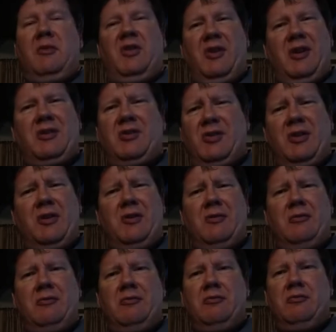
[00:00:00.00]
Is that
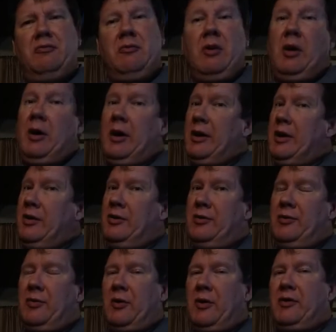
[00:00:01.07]
true? Well, I guess
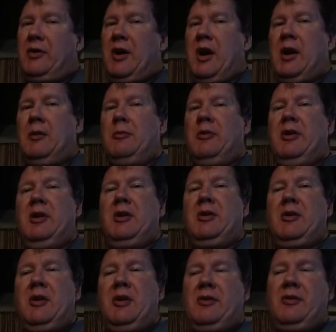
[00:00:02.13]
as far as gambling,
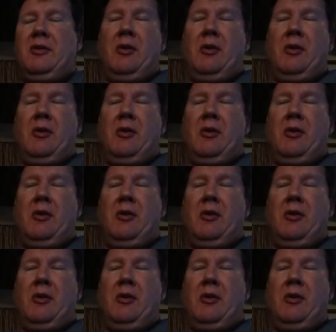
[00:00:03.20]
it does.